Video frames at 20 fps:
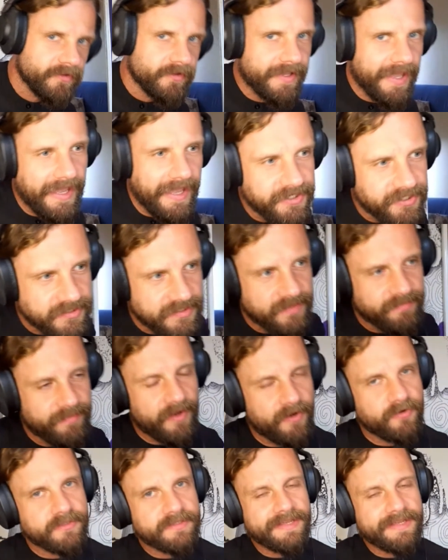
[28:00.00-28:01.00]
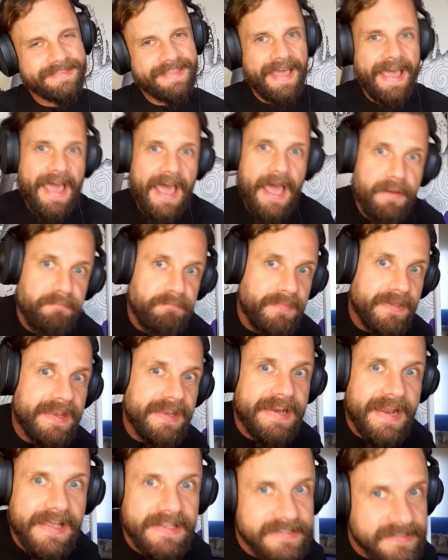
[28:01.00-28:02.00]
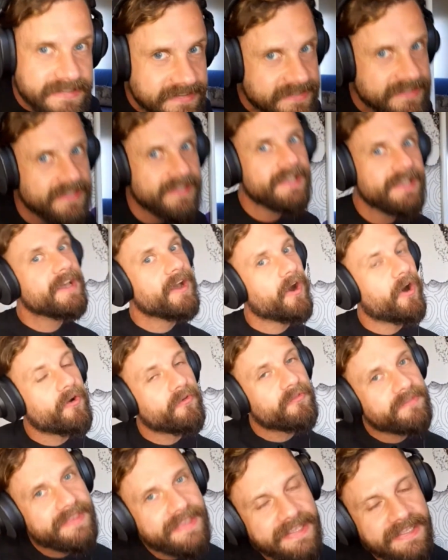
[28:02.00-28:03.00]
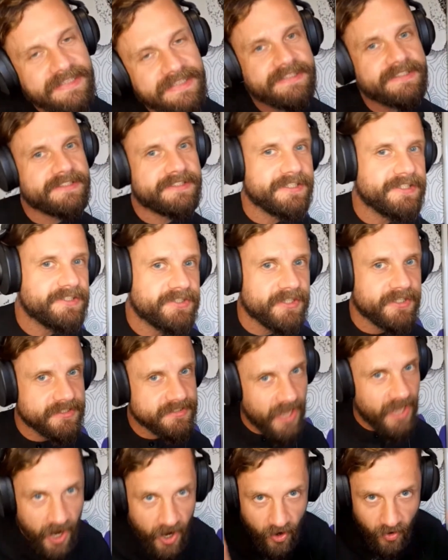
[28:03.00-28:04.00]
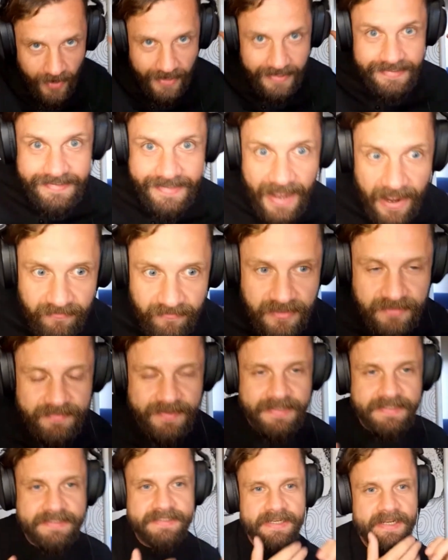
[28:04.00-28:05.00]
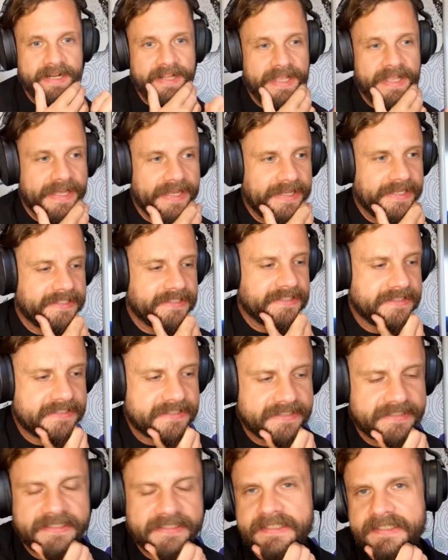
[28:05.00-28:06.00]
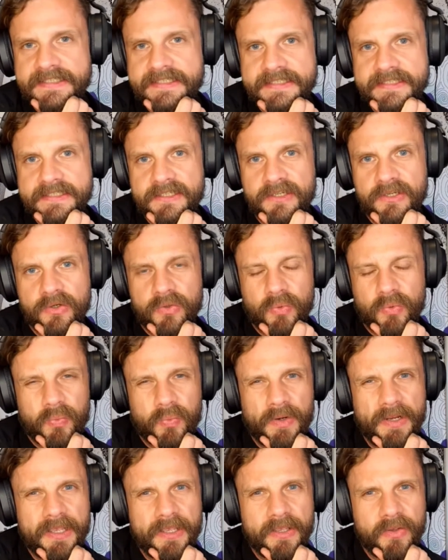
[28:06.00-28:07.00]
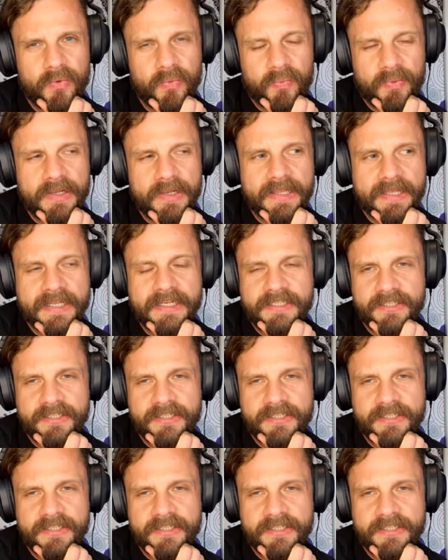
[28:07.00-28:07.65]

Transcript: of education, about the happiness of kids, teachers, and government. And we will